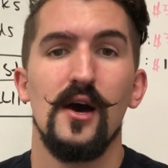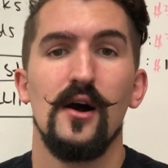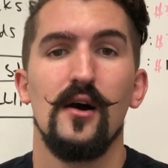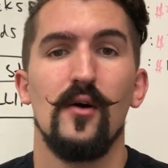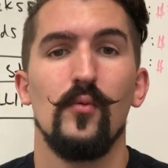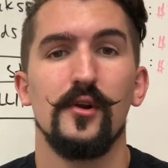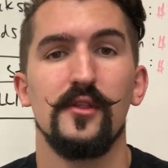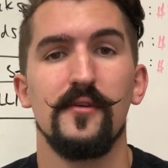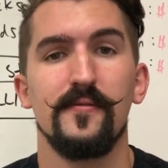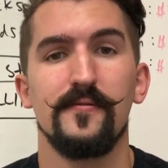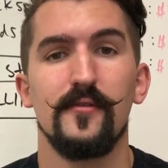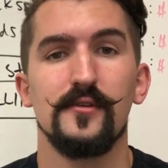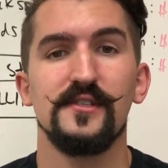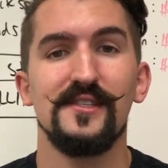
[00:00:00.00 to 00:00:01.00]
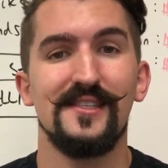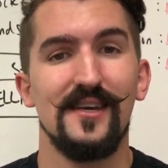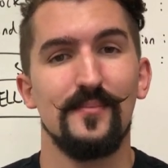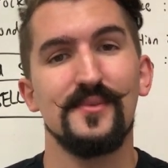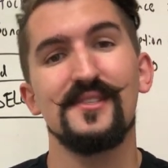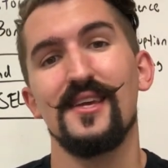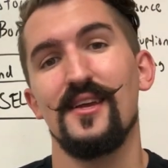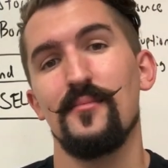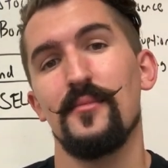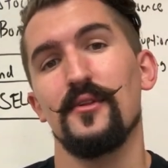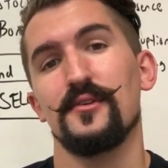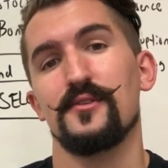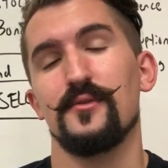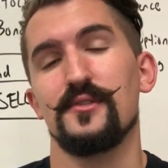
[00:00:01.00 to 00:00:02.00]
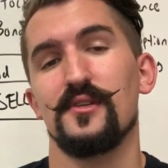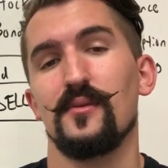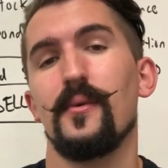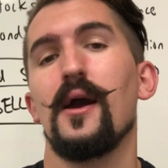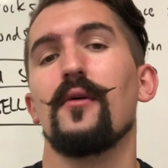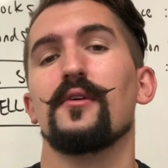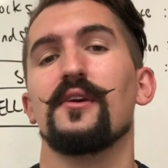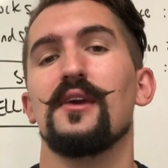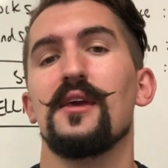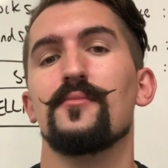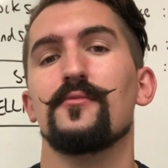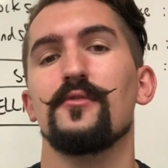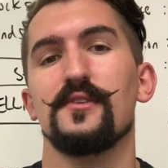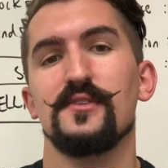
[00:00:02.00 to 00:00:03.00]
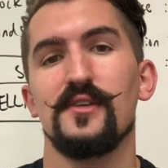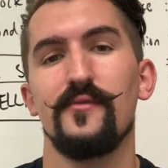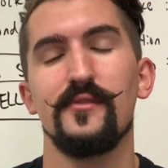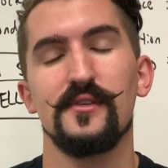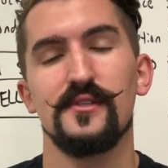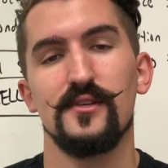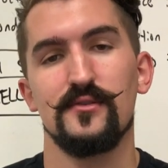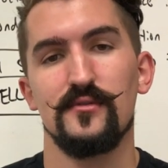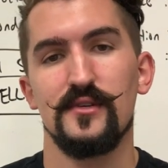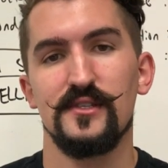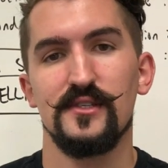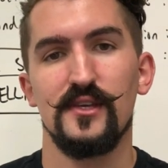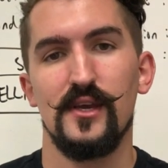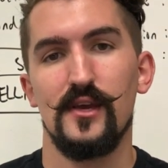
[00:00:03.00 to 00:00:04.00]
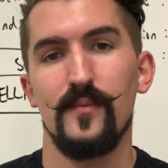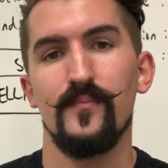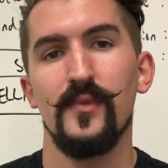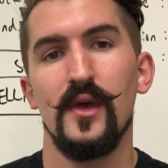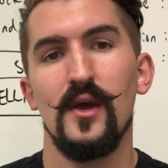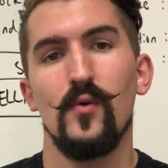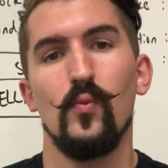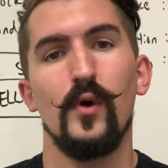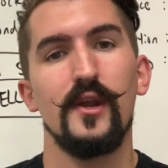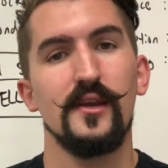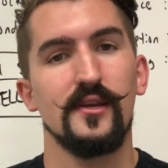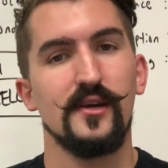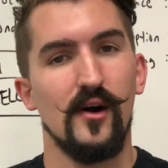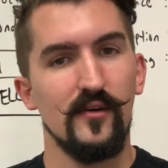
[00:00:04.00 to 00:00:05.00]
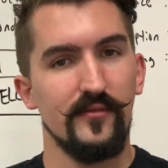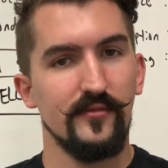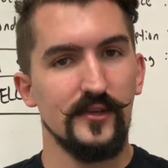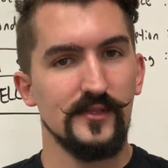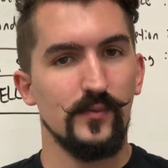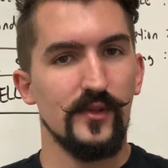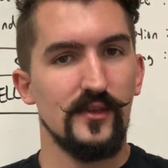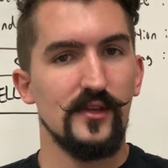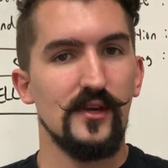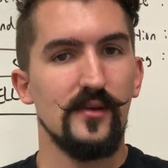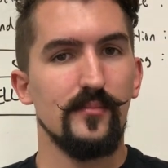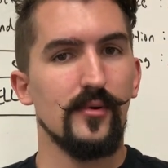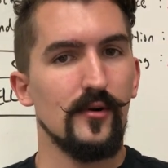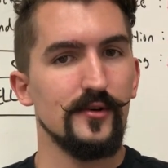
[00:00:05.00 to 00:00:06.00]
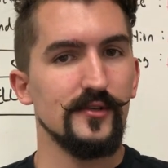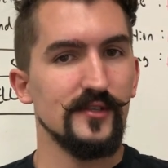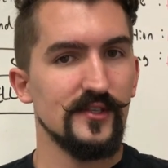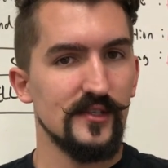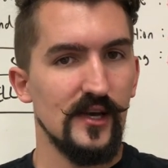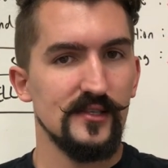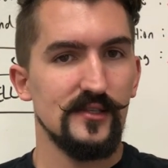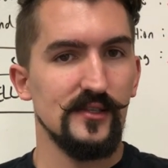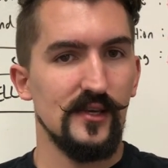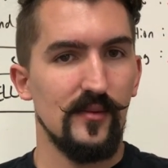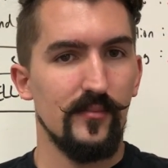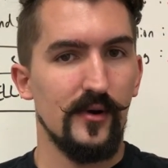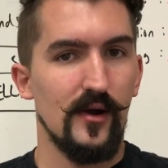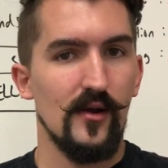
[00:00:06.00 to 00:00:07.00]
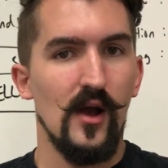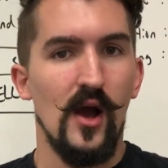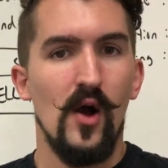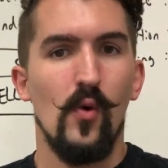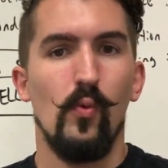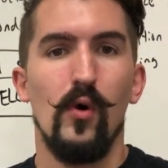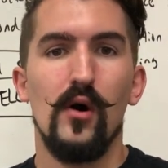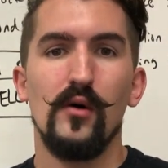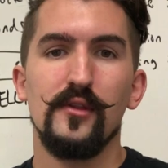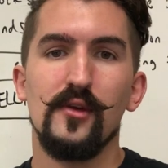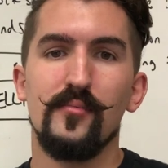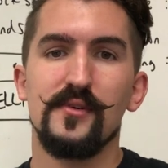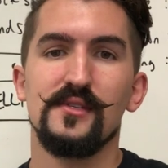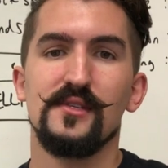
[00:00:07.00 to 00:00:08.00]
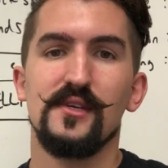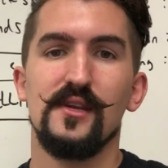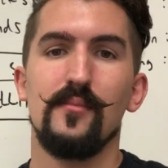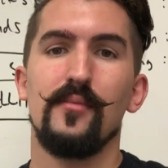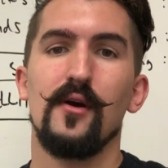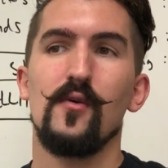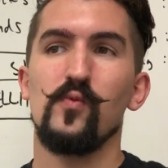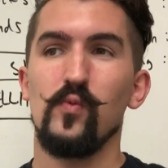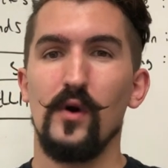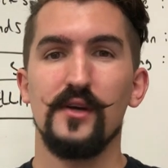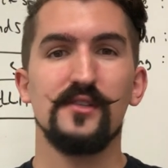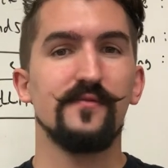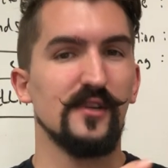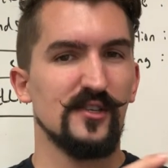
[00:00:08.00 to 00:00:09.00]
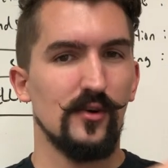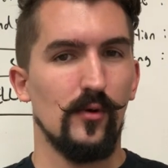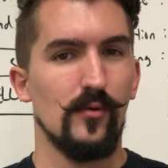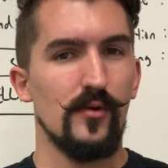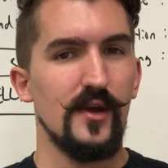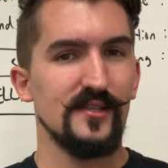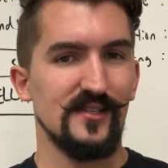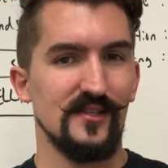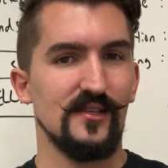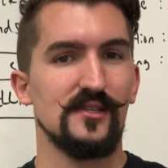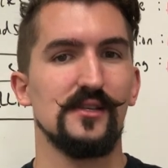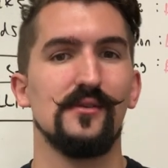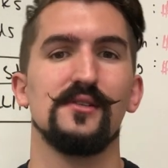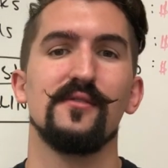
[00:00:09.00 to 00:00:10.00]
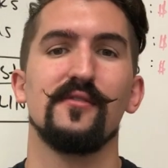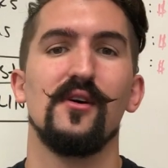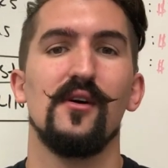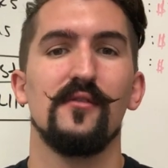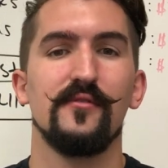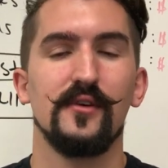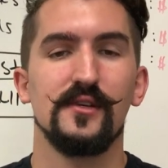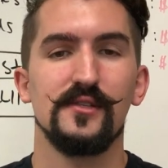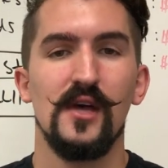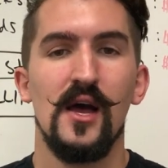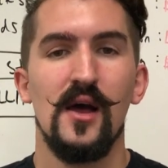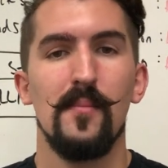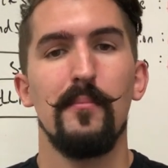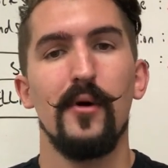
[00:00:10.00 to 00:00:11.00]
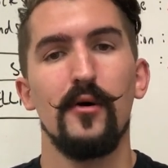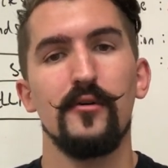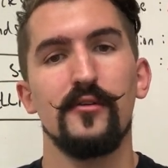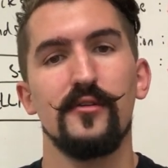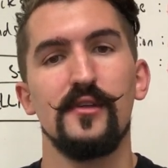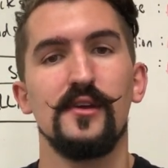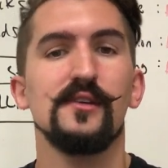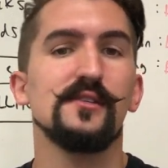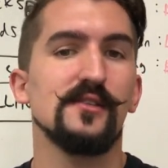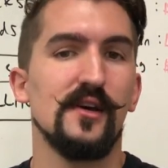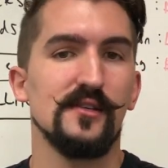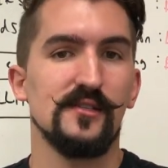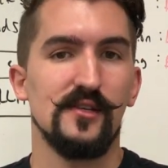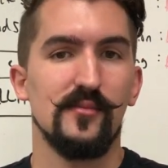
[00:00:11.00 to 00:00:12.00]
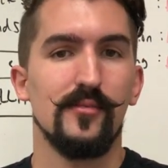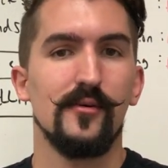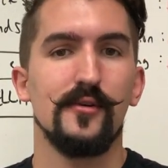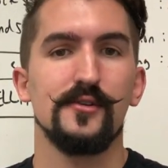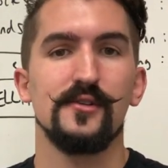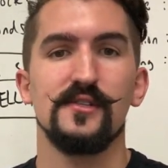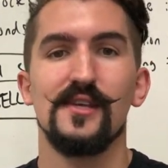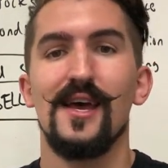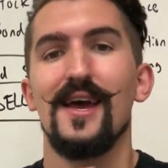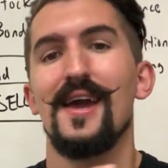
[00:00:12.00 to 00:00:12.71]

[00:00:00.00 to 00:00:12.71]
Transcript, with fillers: One of the first dips in militaristic power came during the 7th century CE, when in conflict with the Persian Sassanid Empire. While the Byzantine Empire was victorious in the series of conflicts, both the Sassanid Persians